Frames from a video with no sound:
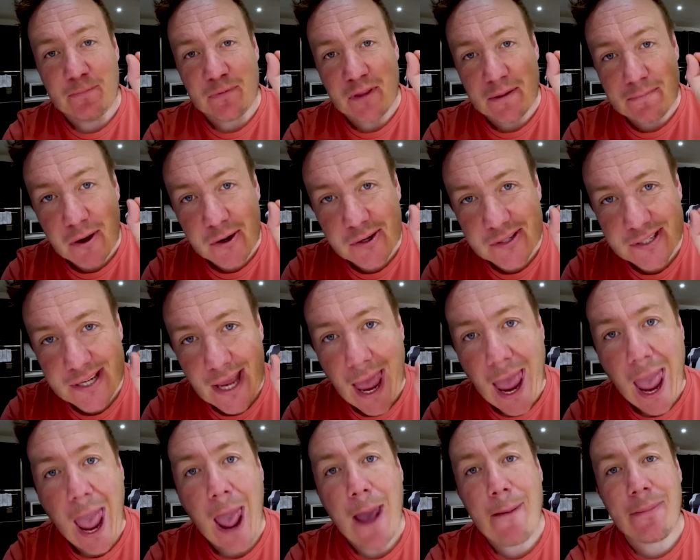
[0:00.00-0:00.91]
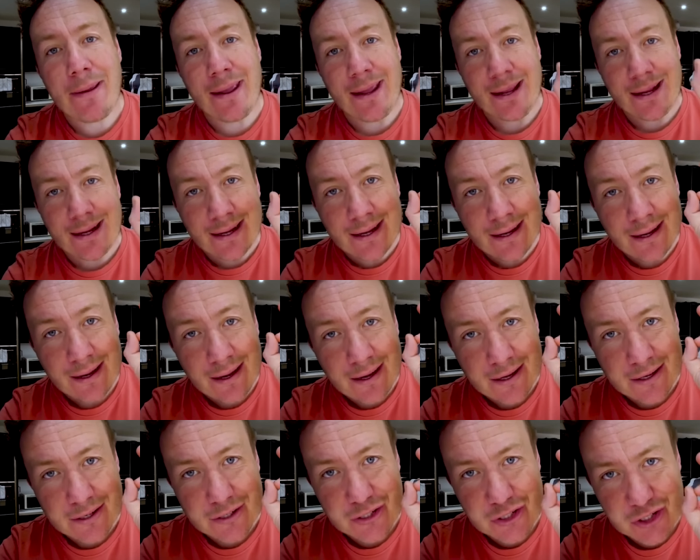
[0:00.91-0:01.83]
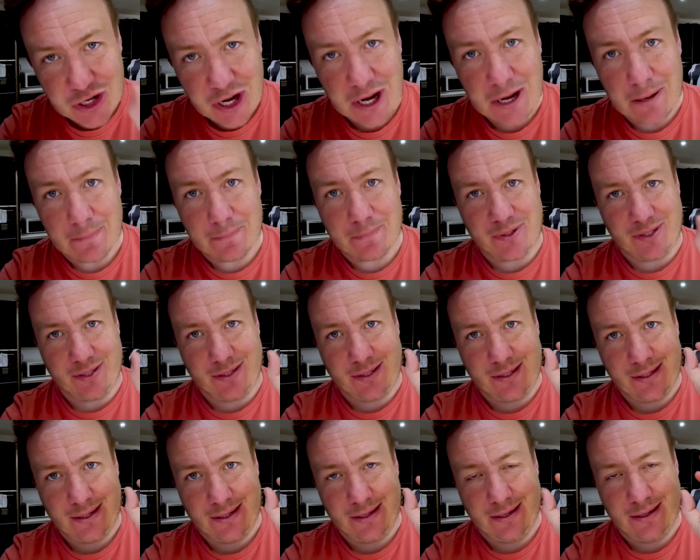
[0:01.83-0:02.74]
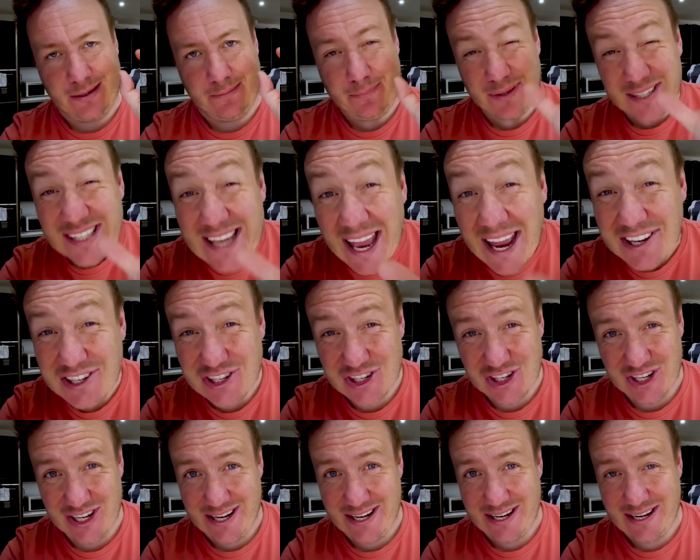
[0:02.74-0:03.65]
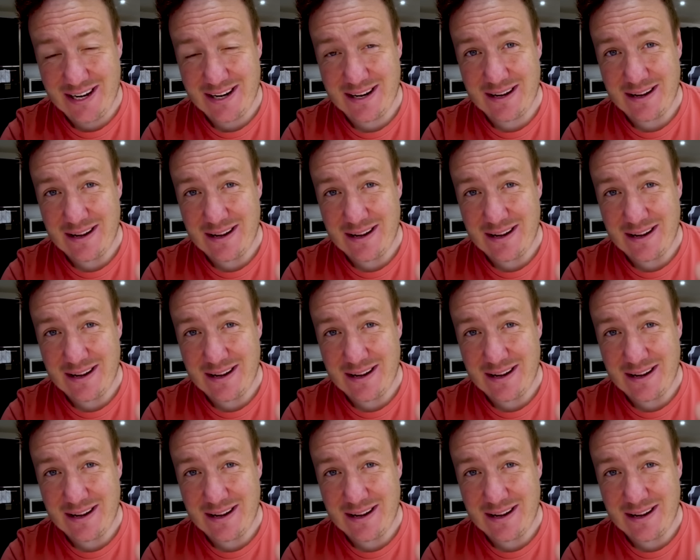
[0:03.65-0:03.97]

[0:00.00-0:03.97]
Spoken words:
the most epic chips, potentially,